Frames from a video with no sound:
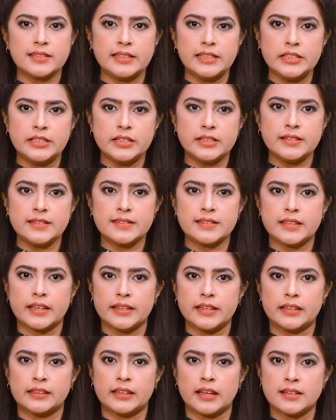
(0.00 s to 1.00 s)
leaders
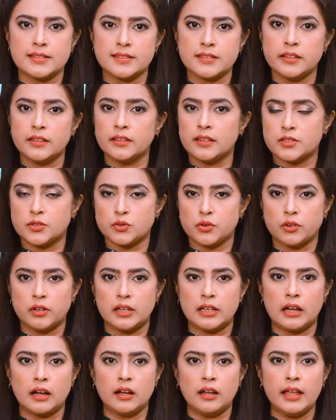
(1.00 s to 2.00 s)
Sayyid Hassan
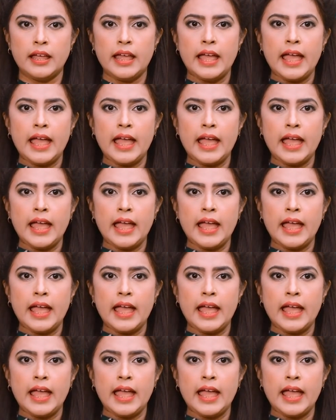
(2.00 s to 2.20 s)
Nasrallah